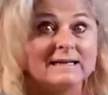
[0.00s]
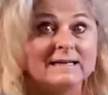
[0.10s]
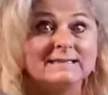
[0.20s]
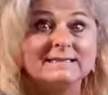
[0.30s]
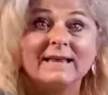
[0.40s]

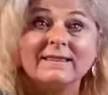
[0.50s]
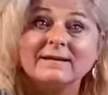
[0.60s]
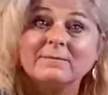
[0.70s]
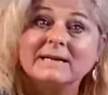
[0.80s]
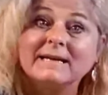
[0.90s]
sent them
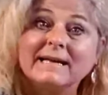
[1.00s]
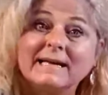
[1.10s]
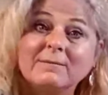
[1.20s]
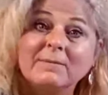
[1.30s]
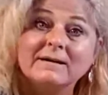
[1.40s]
an
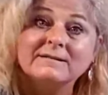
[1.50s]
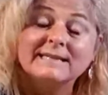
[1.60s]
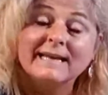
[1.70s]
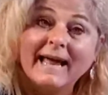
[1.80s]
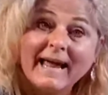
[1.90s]
email
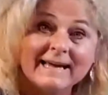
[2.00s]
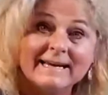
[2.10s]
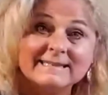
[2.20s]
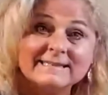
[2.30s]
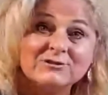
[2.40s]
today and
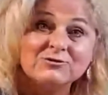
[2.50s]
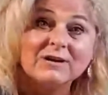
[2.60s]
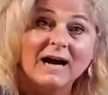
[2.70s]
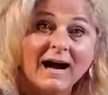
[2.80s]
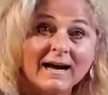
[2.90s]
I said, you
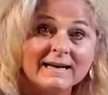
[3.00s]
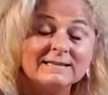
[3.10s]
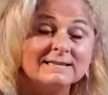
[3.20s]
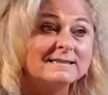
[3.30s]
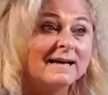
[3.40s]
guys,
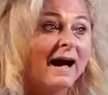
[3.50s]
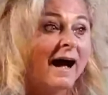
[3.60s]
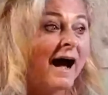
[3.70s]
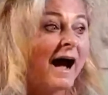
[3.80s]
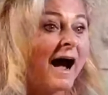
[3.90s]

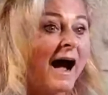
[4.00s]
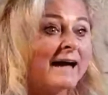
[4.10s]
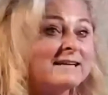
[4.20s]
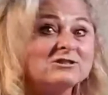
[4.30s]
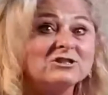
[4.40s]

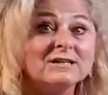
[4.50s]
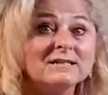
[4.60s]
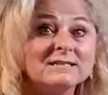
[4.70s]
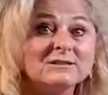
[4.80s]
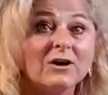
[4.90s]
I
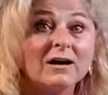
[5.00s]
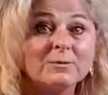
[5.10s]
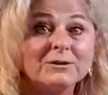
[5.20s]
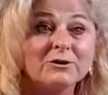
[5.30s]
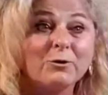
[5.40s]
just talked with
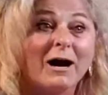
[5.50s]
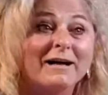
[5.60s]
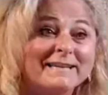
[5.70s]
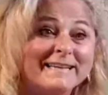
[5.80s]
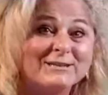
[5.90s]
your
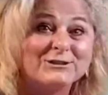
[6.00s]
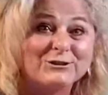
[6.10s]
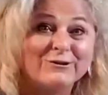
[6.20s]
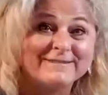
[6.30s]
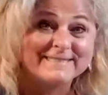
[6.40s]
quality
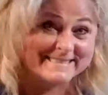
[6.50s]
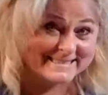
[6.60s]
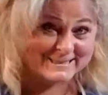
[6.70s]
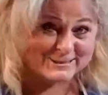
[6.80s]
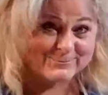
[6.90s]
assurance
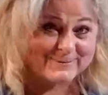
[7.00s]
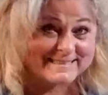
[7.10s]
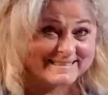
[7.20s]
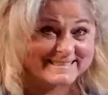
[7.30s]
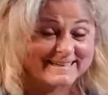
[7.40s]
2 weeks
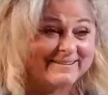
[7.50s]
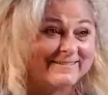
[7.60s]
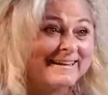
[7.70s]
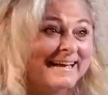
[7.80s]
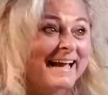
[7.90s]
ago,
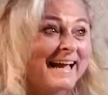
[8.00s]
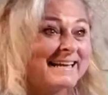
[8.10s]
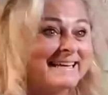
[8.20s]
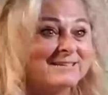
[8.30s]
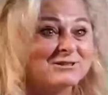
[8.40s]
and
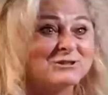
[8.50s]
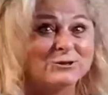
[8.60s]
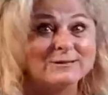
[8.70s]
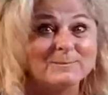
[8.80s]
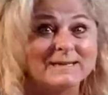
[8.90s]
he
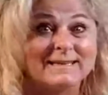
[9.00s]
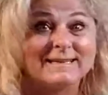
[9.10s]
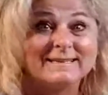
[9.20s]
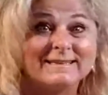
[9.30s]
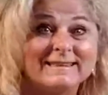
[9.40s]
assured me
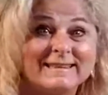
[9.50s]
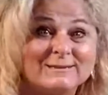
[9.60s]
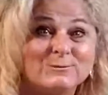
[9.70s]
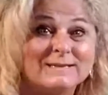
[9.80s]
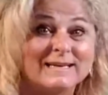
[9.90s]
that this
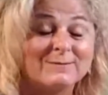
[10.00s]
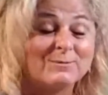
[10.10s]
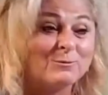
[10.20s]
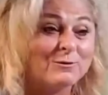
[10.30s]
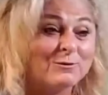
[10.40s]
was going to be moved